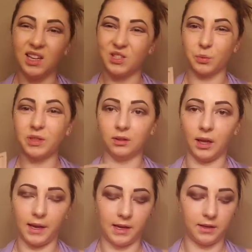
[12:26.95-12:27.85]
It's real
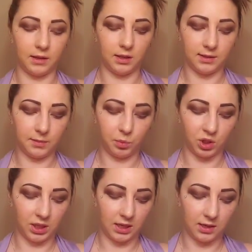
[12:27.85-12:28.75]
light. It's
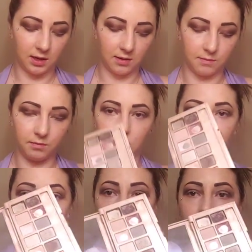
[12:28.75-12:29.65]
pretty,
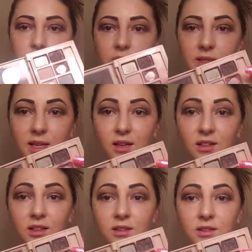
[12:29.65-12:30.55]
as you can
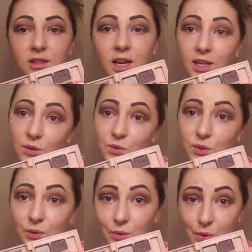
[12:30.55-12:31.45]
tell, I use
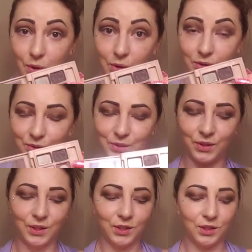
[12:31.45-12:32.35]
it a lot.
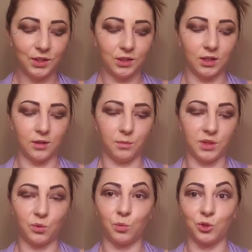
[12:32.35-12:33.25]

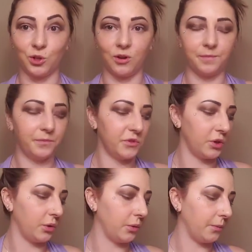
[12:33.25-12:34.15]
It's almost gone.
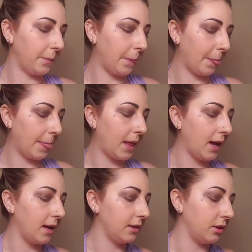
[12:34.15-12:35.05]
So
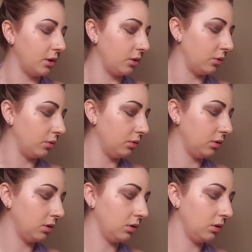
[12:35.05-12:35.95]
that though
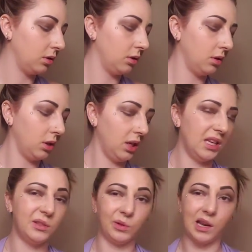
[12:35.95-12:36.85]

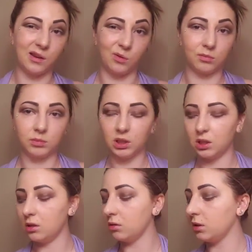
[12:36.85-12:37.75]
is what I
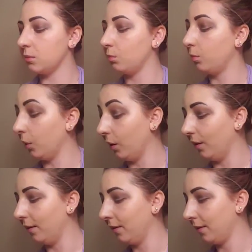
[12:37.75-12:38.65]
normally use,
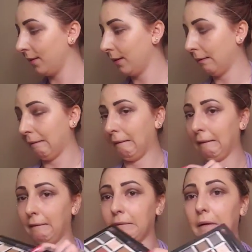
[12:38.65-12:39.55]
but I
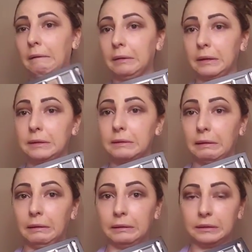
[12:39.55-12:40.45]
have all these
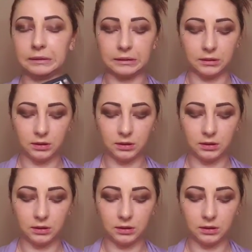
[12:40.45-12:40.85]
colors.